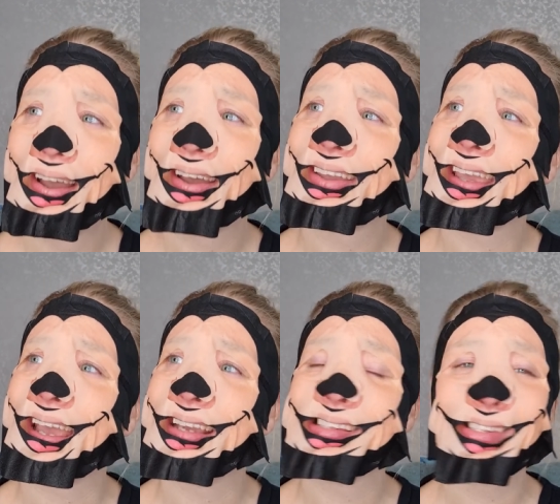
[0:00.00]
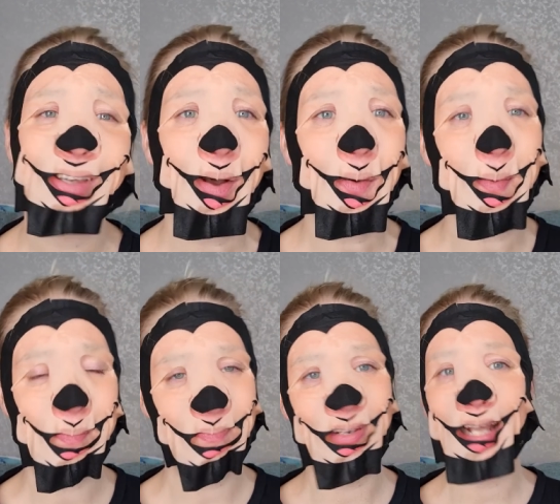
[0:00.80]
Okay, so
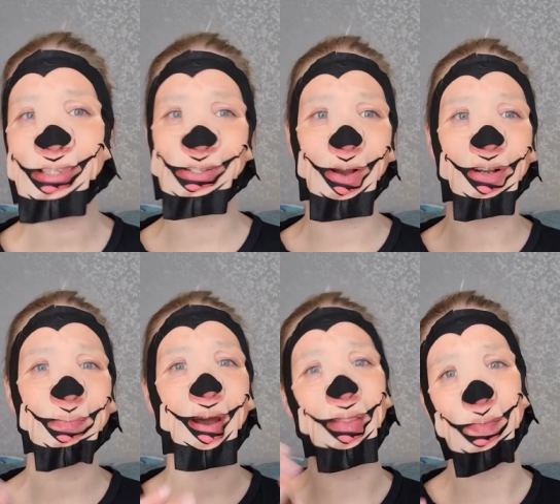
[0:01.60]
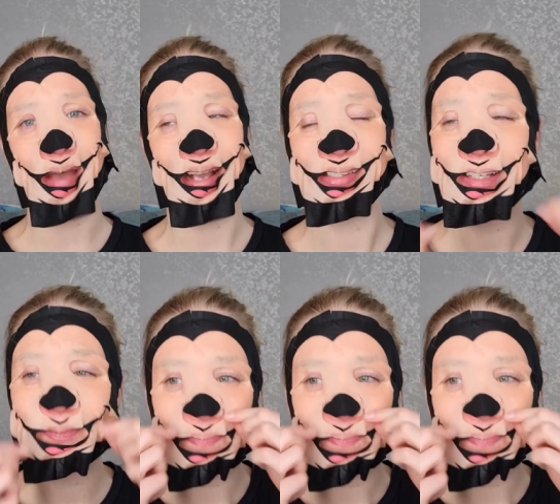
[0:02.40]
let's talk about the mask.